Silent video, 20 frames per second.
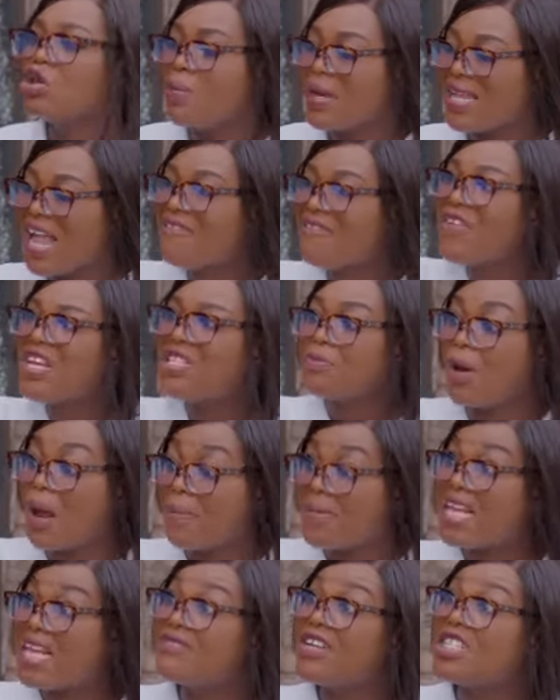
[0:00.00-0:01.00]
You better face the
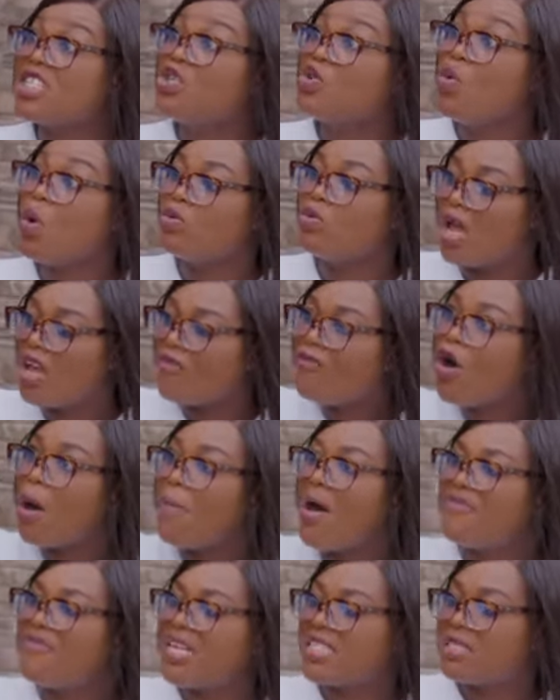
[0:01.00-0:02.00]
problem that's facing you. Don't even come
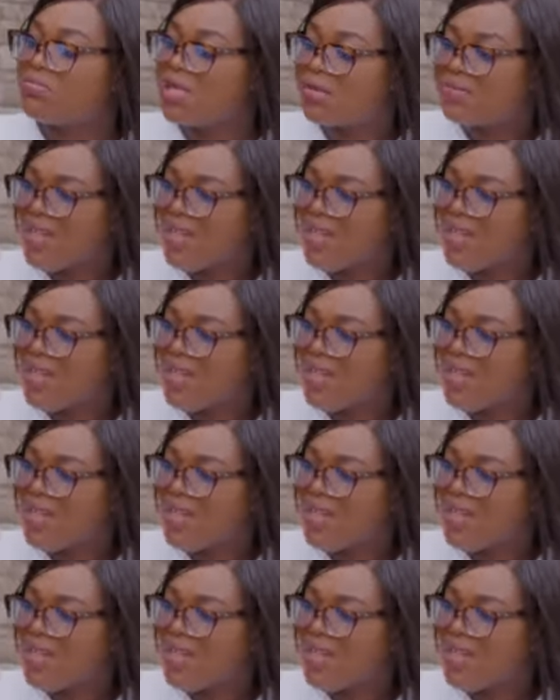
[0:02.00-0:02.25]
and face me.